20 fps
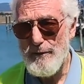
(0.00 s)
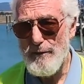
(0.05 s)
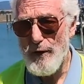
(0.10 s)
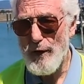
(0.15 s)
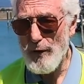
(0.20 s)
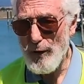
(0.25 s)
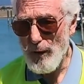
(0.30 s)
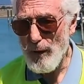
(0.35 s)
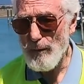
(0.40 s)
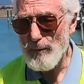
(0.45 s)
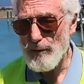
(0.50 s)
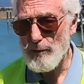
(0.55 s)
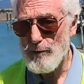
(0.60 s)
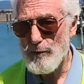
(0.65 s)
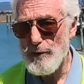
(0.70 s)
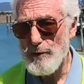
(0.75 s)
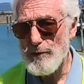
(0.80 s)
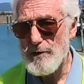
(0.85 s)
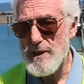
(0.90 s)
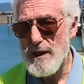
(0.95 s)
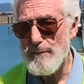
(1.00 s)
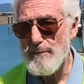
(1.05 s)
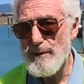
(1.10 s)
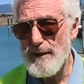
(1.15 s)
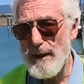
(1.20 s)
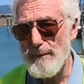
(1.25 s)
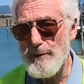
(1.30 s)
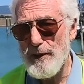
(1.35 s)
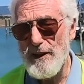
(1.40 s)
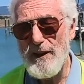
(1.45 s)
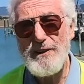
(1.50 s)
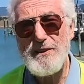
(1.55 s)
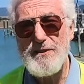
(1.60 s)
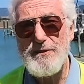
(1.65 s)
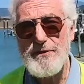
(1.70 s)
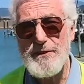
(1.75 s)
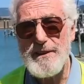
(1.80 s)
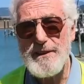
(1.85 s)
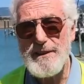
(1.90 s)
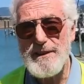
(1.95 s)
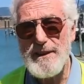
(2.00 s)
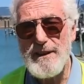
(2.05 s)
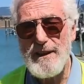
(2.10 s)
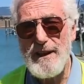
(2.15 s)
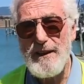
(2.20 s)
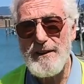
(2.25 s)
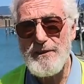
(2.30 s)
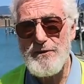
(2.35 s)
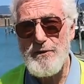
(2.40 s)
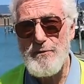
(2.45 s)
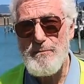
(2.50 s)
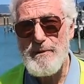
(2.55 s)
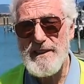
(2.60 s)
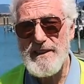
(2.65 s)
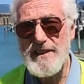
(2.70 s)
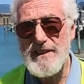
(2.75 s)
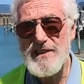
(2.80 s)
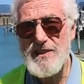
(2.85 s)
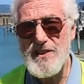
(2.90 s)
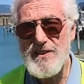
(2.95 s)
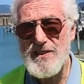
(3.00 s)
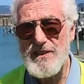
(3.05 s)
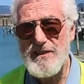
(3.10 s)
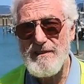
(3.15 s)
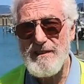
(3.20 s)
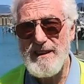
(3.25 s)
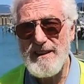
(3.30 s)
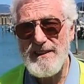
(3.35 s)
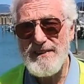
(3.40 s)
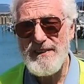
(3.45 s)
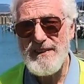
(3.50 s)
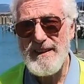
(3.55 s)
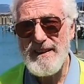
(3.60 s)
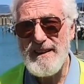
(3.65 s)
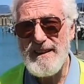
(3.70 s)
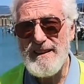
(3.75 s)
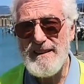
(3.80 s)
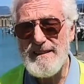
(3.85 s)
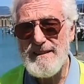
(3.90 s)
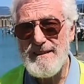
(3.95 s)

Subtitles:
normal route up a lot of the peaks around there.